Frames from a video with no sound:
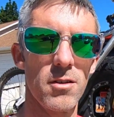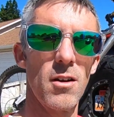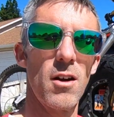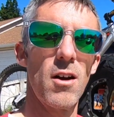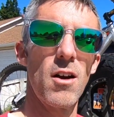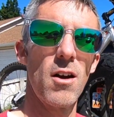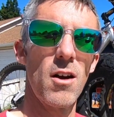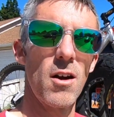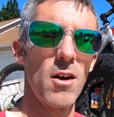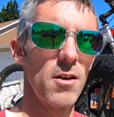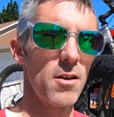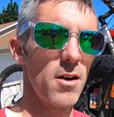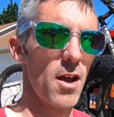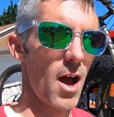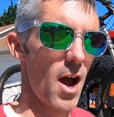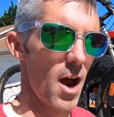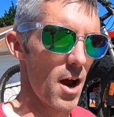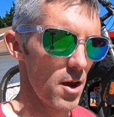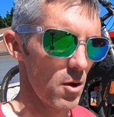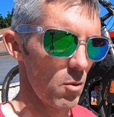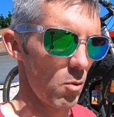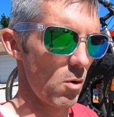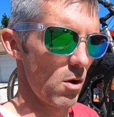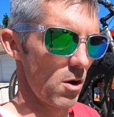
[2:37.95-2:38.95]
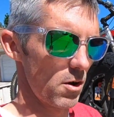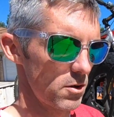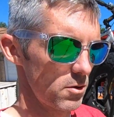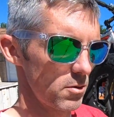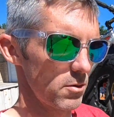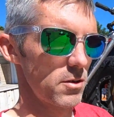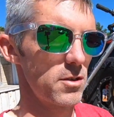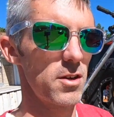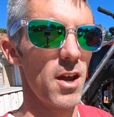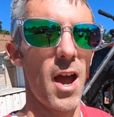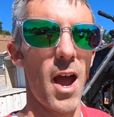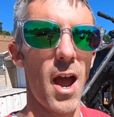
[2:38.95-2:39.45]
on how you want to
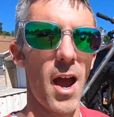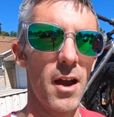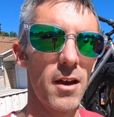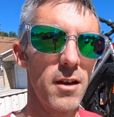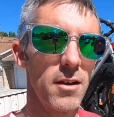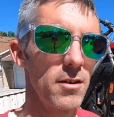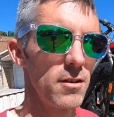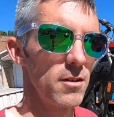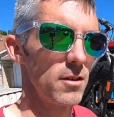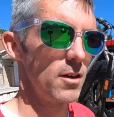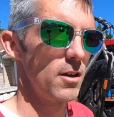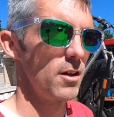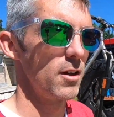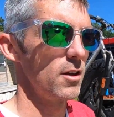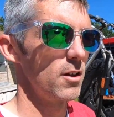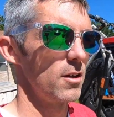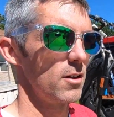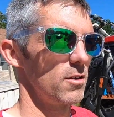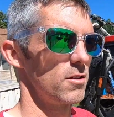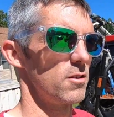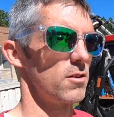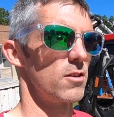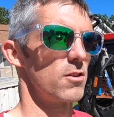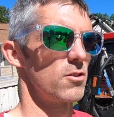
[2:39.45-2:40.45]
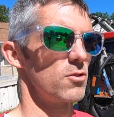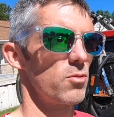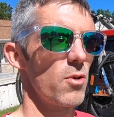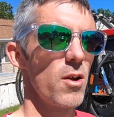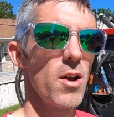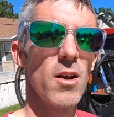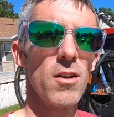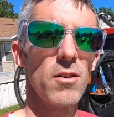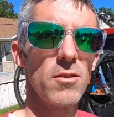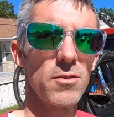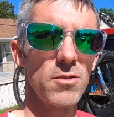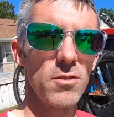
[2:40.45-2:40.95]
attack the
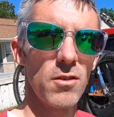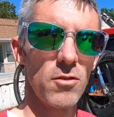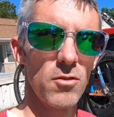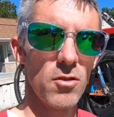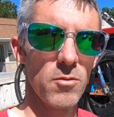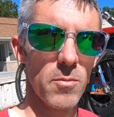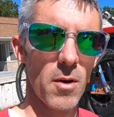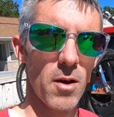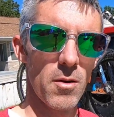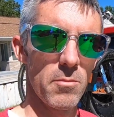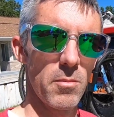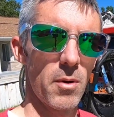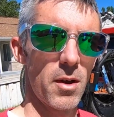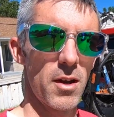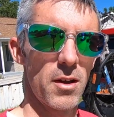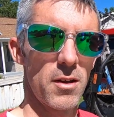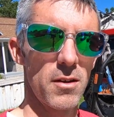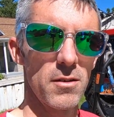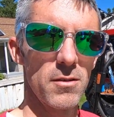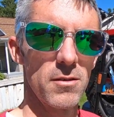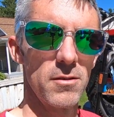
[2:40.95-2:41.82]
trails on your mountain bike.